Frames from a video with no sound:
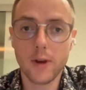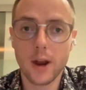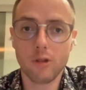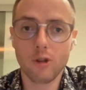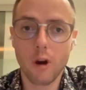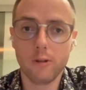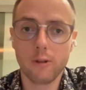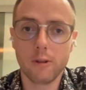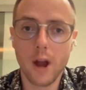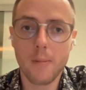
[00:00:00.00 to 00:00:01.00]
that I chose
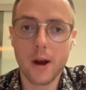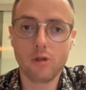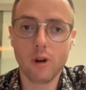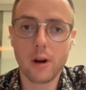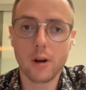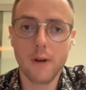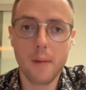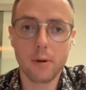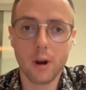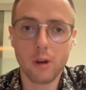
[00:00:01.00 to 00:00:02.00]
is now my director of
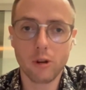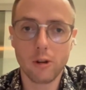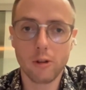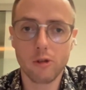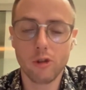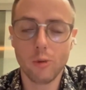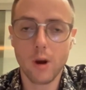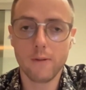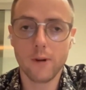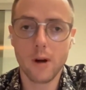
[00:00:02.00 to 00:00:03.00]
operations. She
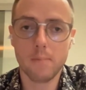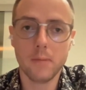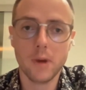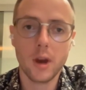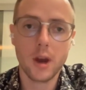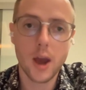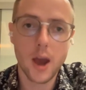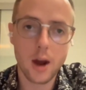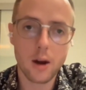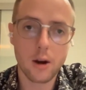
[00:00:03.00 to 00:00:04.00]
went from
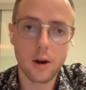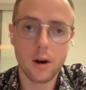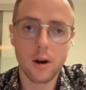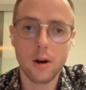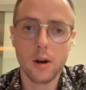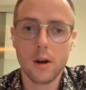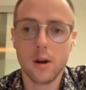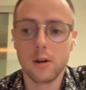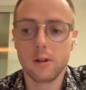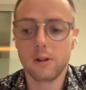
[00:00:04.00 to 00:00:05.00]
editor
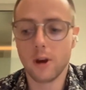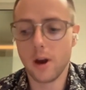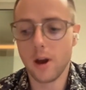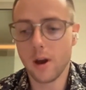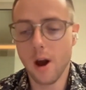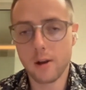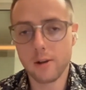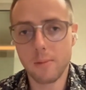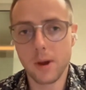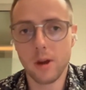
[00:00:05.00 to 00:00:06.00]
to
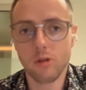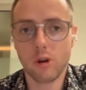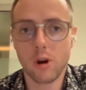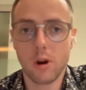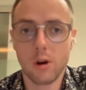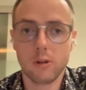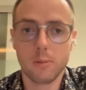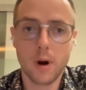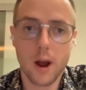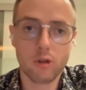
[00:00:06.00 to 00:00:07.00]
content manager to
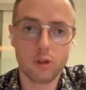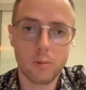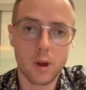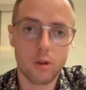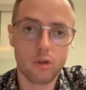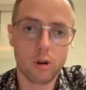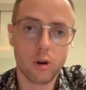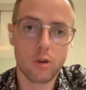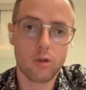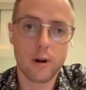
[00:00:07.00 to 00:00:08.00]
project
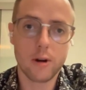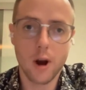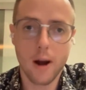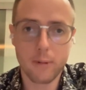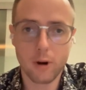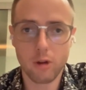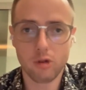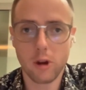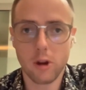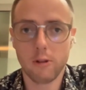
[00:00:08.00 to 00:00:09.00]
manager, director of
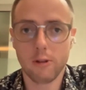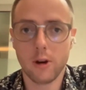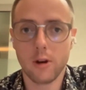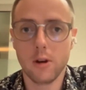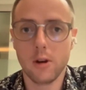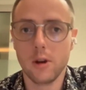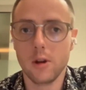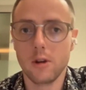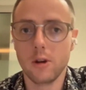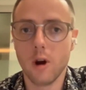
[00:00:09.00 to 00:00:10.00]
operations, and
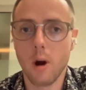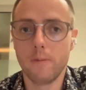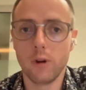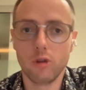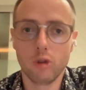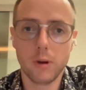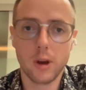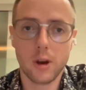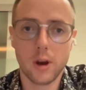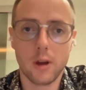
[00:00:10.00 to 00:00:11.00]
hopefully she'll be
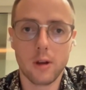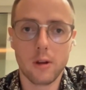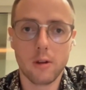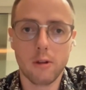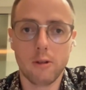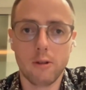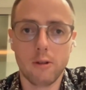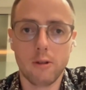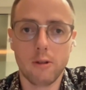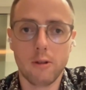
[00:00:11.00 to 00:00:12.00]
in a
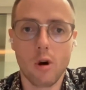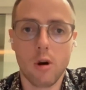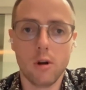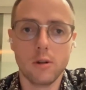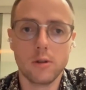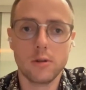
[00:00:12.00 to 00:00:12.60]
COO role.